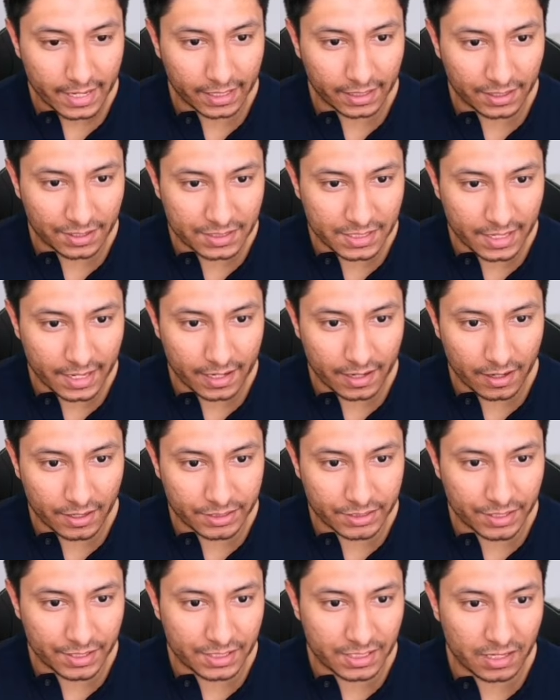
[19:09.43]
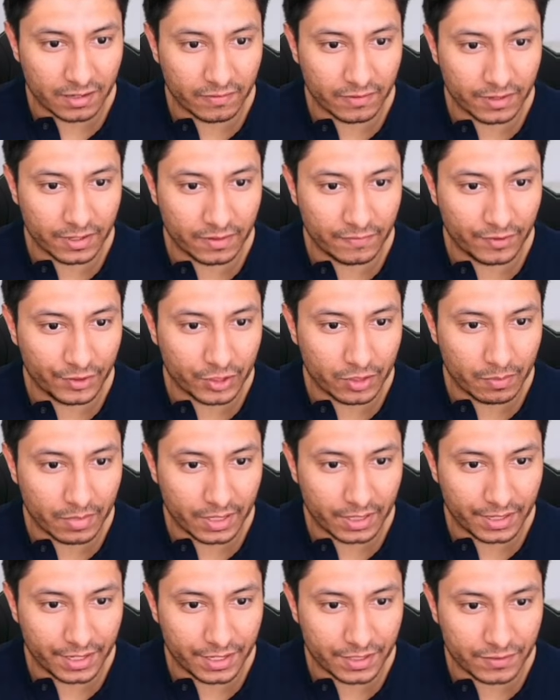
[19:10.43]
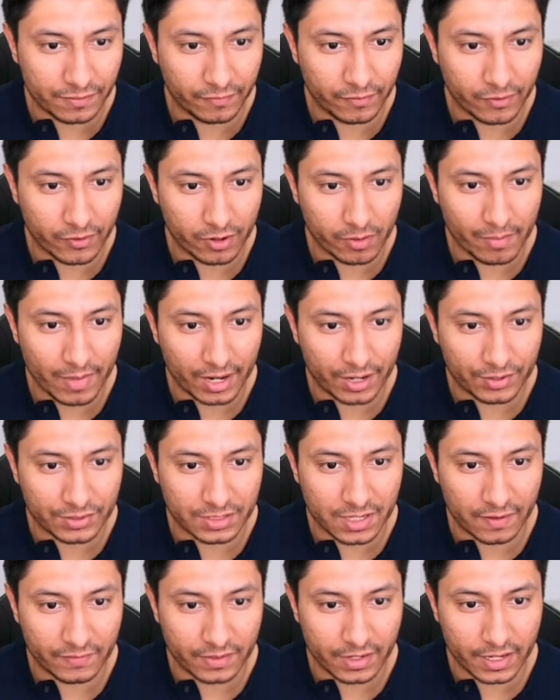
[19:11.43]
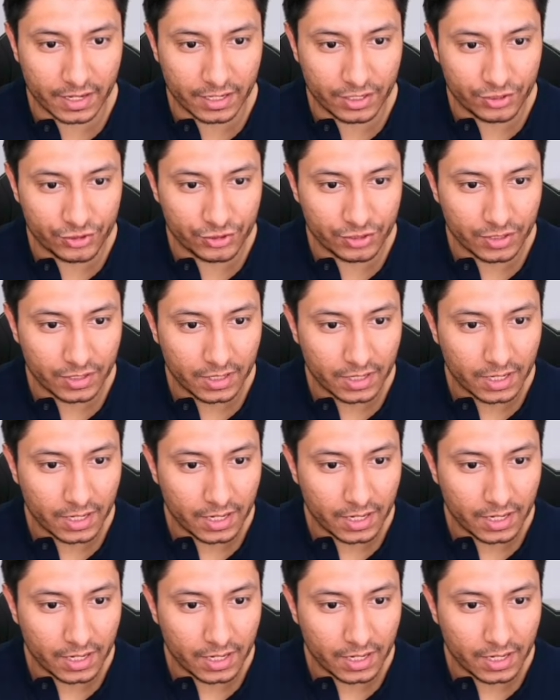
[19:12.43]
it looks like it also discovered vulnerabilities for Microsoft Edge.